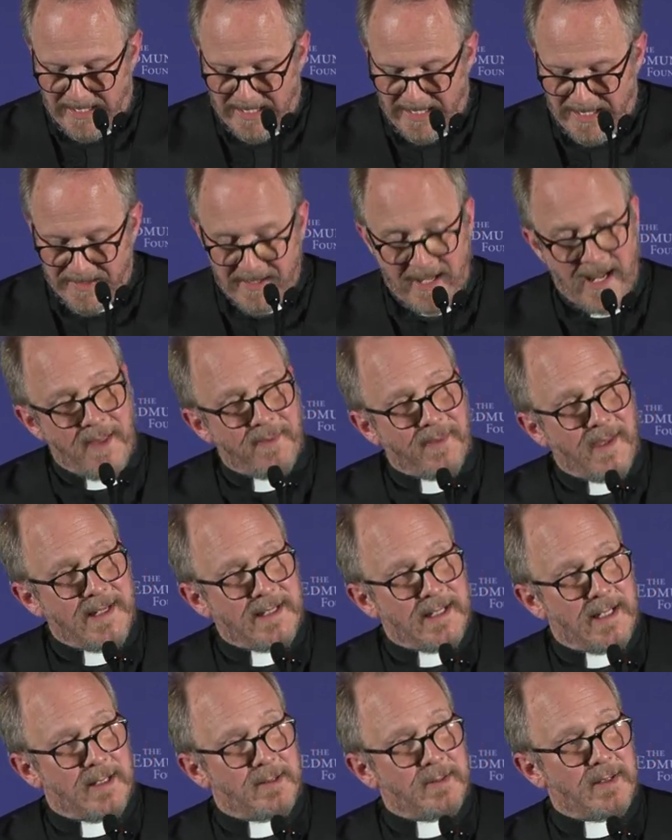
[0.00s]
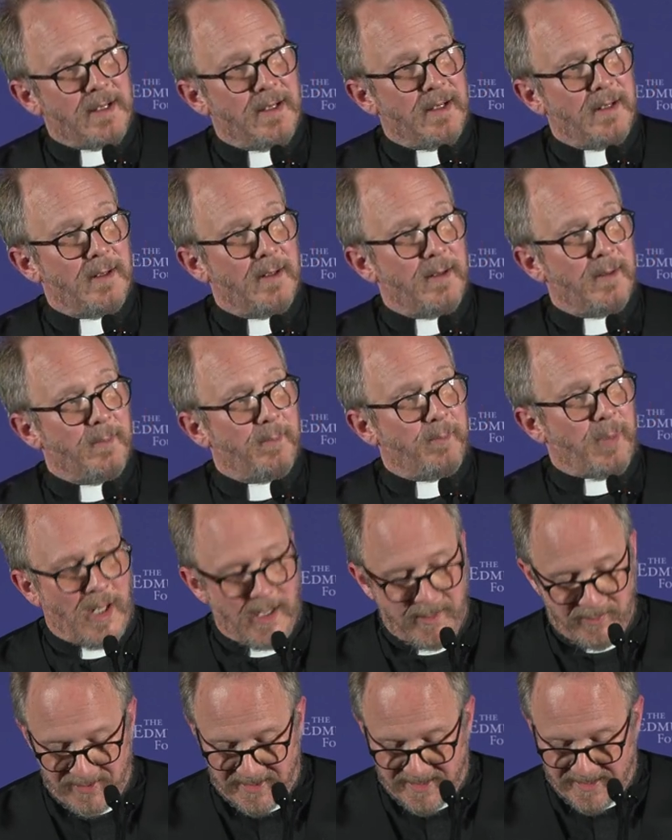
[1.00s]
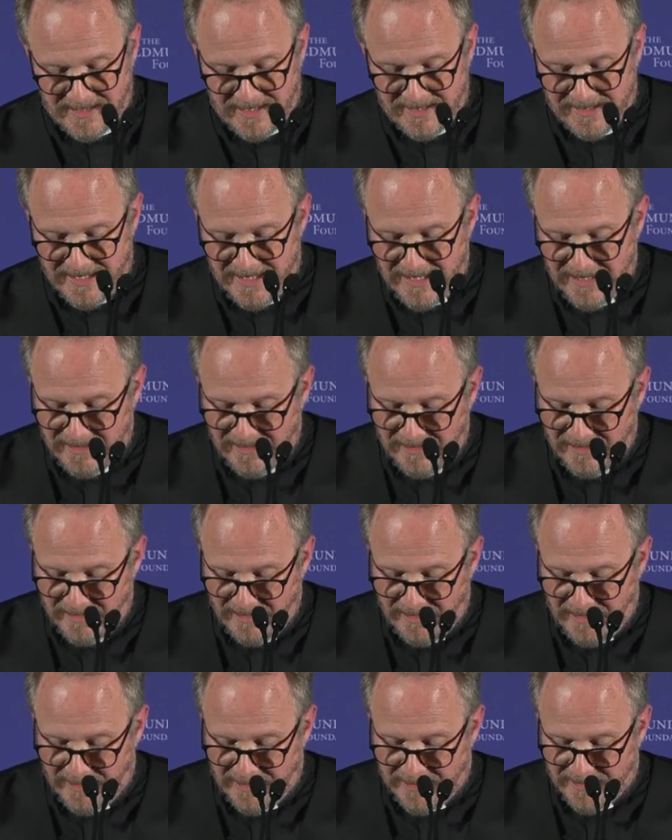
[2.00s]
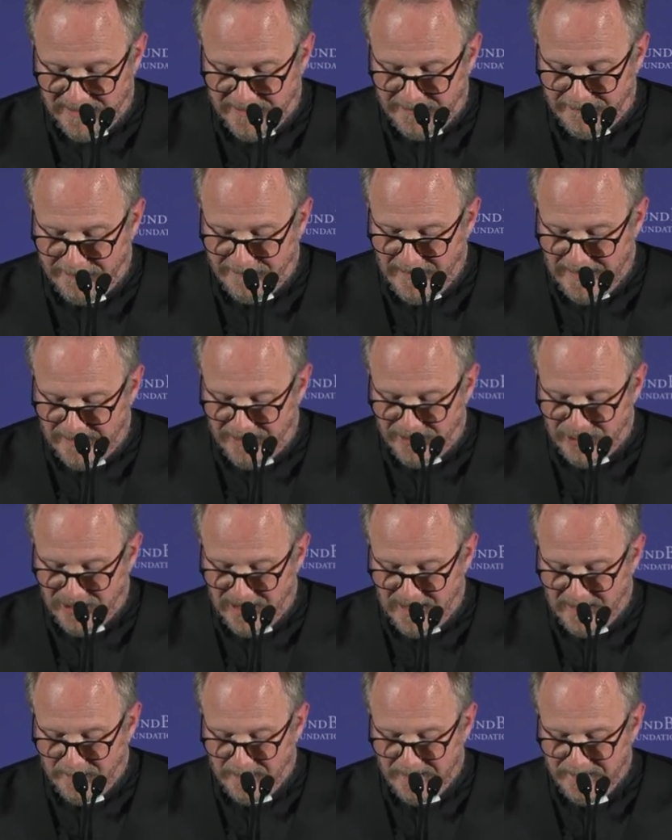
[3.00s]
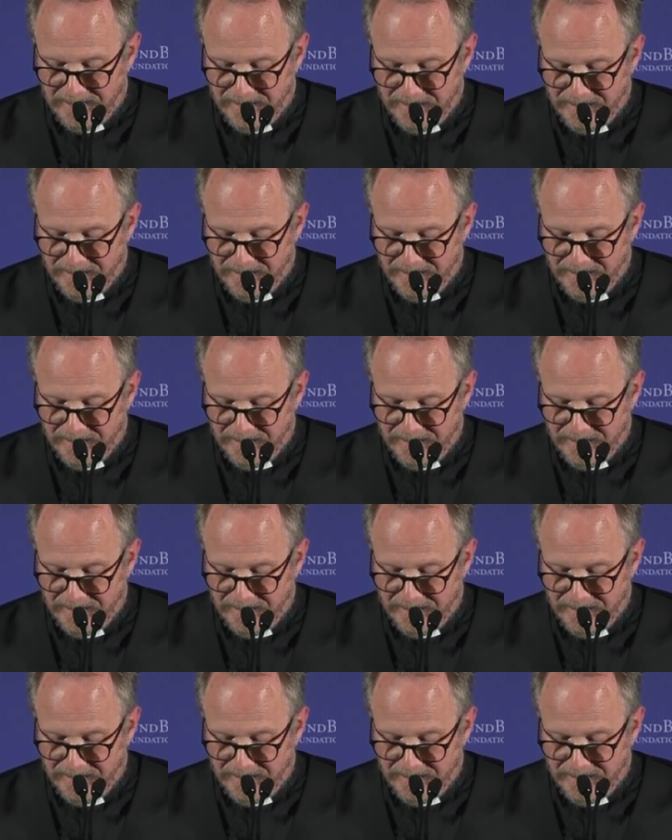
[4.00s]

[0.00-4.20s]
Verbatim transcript: In that, they did Bible study and fellowship.